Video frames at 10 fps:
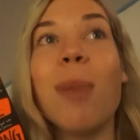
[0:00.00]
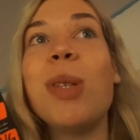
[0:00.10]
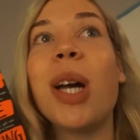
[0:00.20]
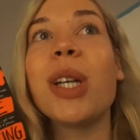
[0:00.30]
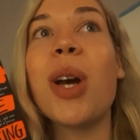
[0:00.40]
I'm
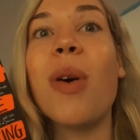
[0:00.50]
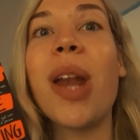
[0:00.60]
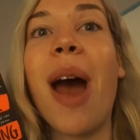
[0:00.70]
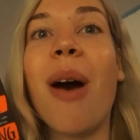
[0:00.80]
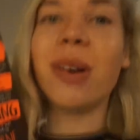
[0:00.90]
gonna go
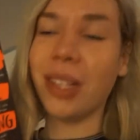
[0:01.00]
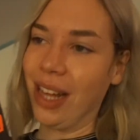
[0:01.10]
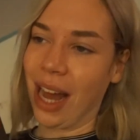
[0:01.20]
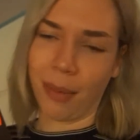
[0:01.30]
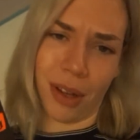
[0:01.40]
now.
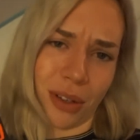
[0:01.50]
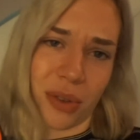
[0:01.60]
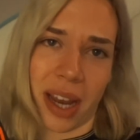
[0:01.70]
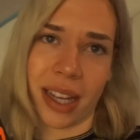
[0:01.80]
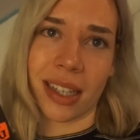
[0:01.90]
I'm gonna
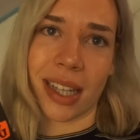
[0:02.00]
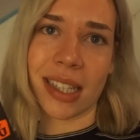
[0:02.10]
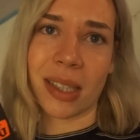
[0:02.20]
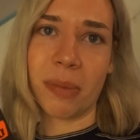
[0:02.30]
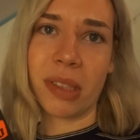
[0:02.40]
try and
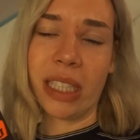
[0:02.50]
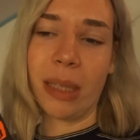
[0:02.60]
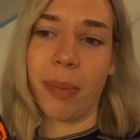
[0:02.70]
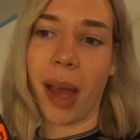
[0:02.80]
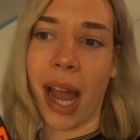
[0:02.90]
get some
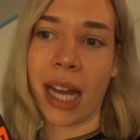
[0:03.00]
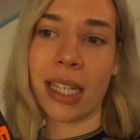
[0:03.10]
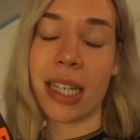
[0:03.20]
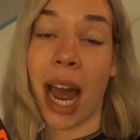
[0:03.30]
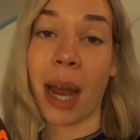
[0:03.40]
sleep,
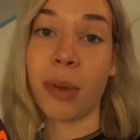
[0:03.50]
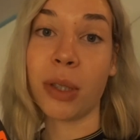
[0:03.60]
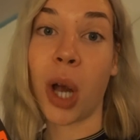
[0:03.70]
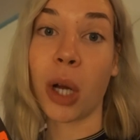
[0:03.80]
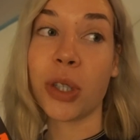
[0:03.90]
and I will
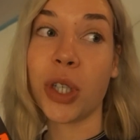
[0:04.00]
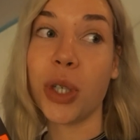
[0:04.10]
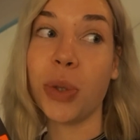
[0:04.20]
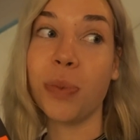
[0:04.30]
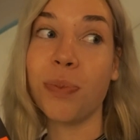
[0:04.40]
talk to
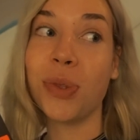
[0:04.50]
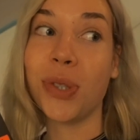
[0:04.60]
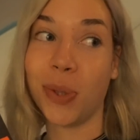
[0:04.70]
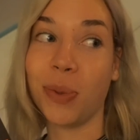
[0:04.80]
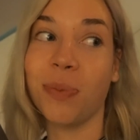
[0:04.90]
you
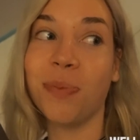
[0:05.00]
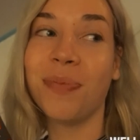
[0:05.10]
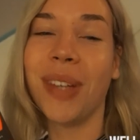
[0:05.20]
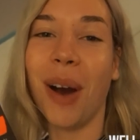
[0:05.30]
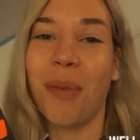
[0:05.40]
soon,
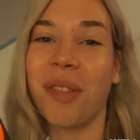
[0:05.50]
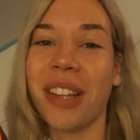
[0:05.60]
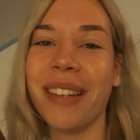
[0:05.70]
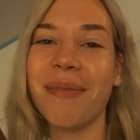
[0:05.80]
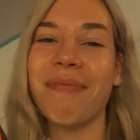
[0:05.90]

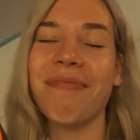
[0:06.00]
hopefully.